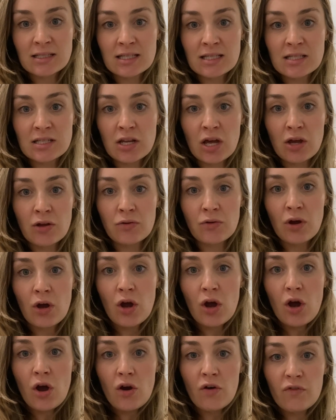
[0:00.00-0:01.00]
his note
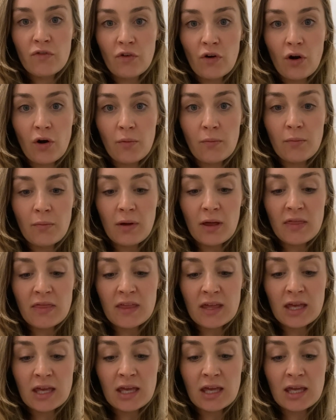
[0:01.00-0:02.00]
from
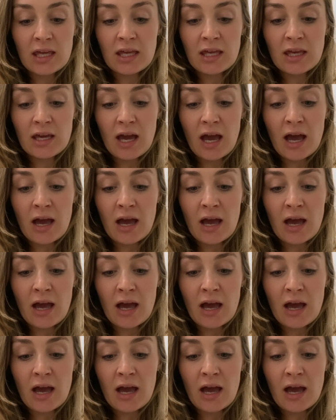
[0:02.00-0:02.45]
the